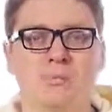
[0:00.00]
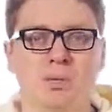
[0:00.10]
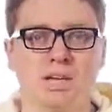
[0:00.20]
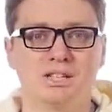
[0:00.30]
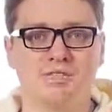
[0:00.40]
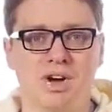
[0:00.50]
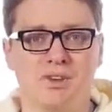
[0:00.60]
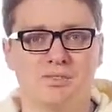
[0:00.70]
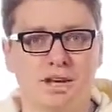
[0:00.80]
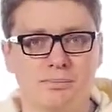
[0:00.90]
plus
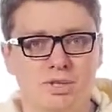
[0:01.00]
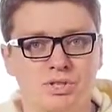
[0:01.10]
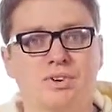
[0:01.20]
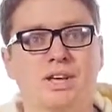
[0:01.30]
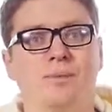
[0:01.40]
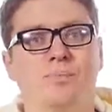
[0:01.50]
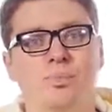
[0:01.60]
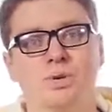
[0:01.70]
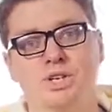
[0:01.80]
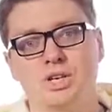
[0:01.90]
5 times 3,
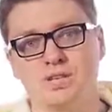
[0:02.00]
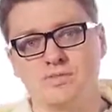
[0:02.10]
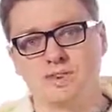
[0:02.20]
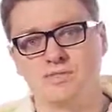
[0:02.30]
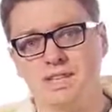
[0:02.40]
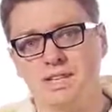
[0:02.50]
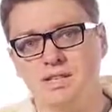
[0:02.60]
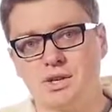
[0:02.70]
which is 15,